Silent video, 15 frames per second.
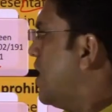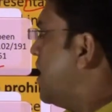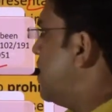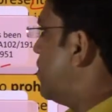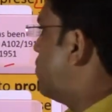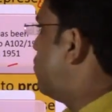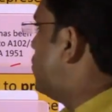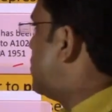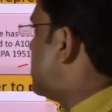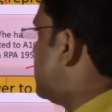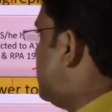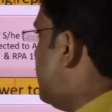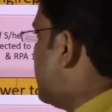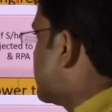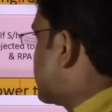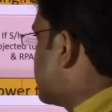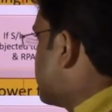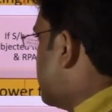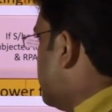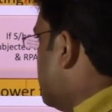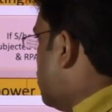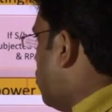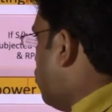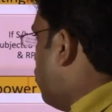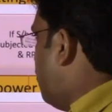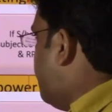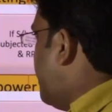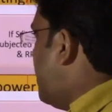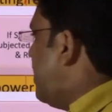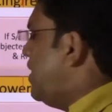High Court seeks the
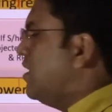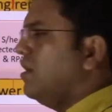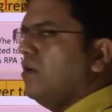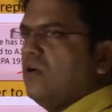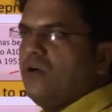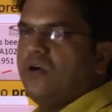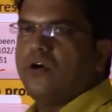opinion